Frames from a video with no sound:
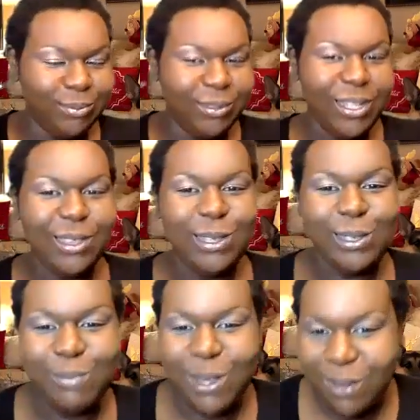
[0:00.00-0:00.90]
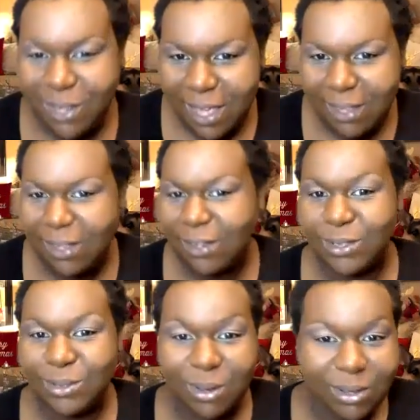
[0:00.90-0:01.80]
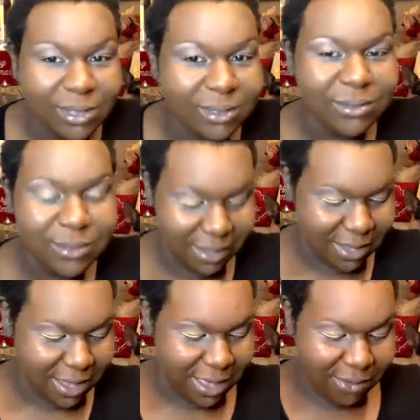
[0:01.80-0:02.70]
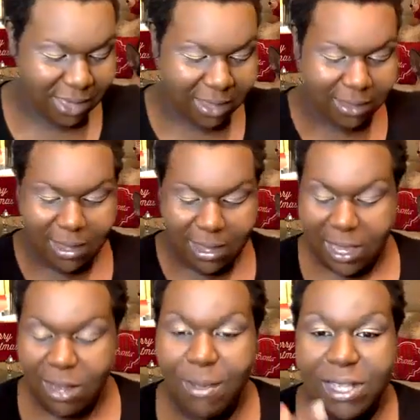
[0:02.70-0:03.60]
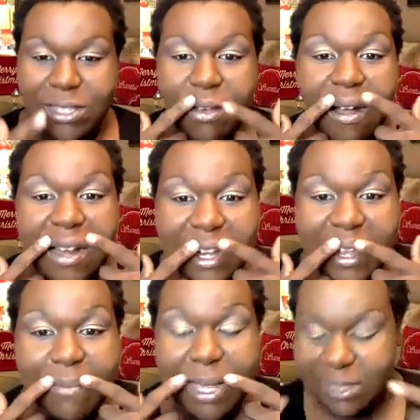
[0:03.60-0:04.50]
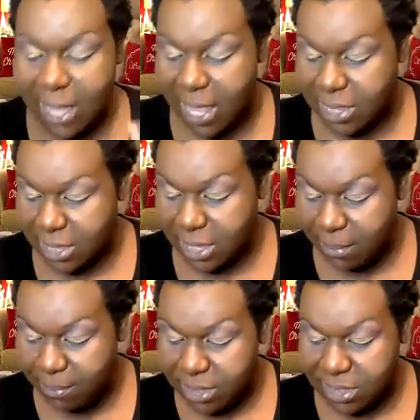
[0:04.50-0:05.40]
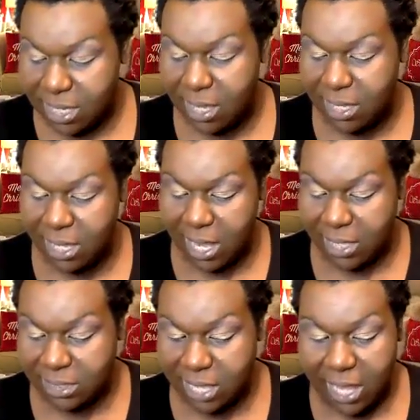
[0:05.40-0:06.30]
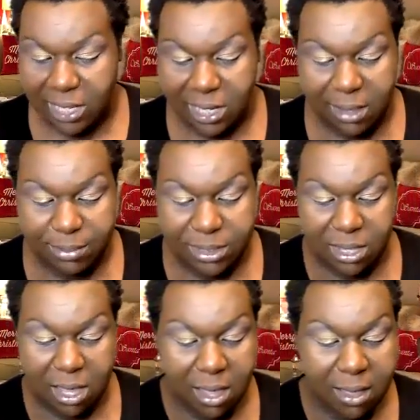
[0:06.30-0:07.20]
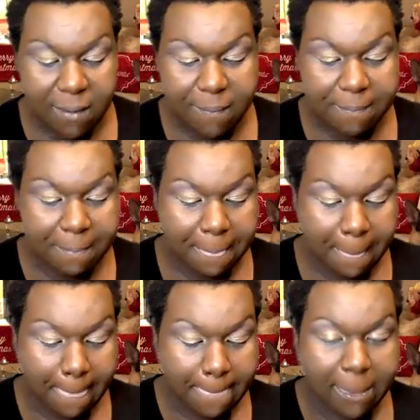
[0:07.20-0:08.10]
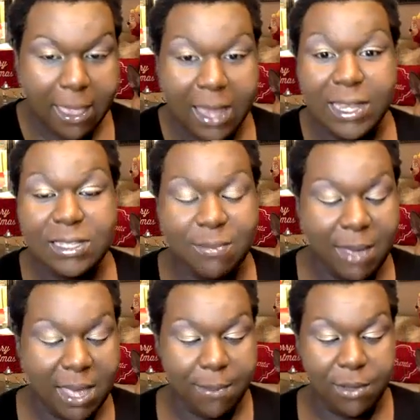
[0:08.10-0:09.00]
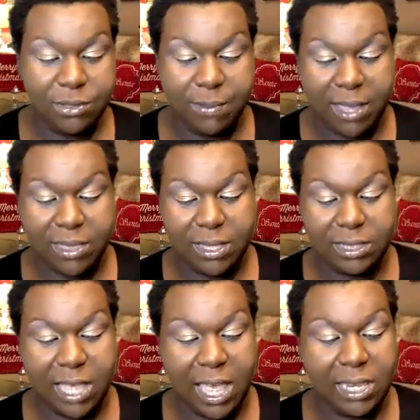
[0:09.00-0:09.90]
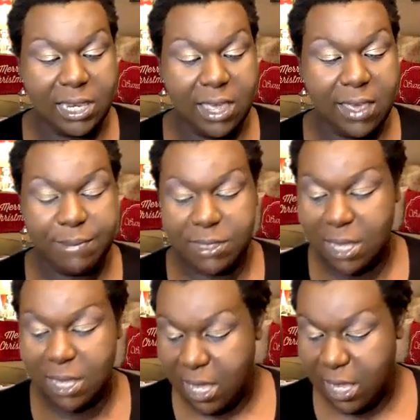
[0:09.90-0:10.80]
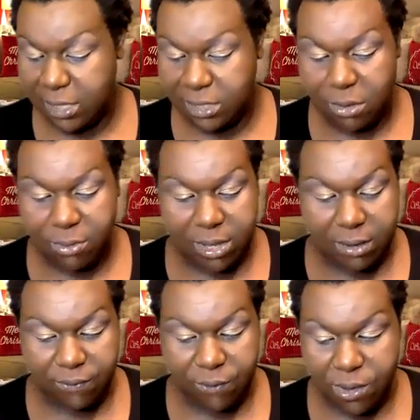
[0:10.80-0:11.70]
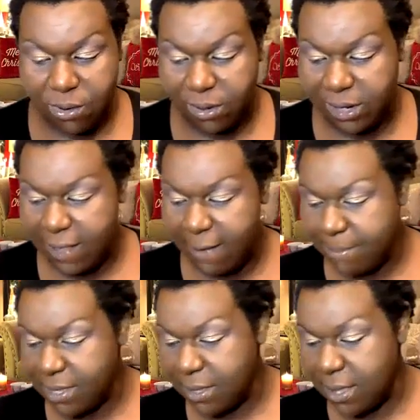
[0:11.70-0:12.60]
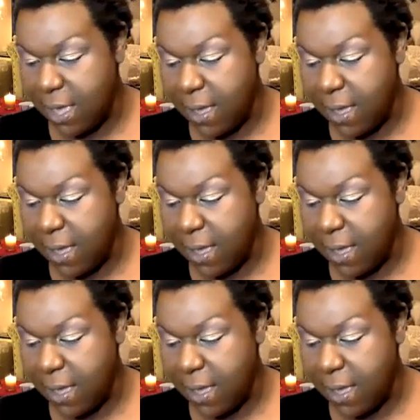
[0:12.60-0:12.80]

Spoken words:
look at these Mary Kay colors working. Okay. Anyway, so I already did my satin lips. Yes, satin lips. I need to make a post about this. Satin lips is so good for your lips,